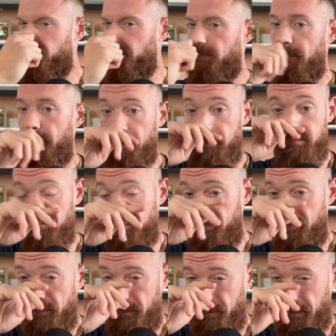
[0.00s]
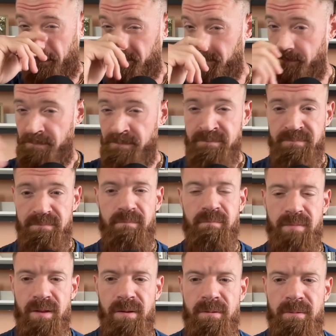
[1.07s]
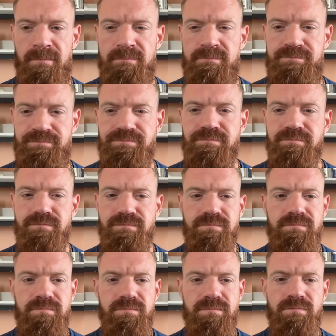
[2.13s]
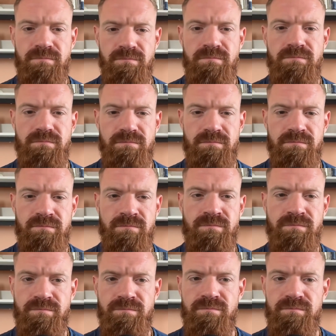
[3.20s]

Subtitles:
and promotes immune dysregulation, meaning maybe you get a lot of colds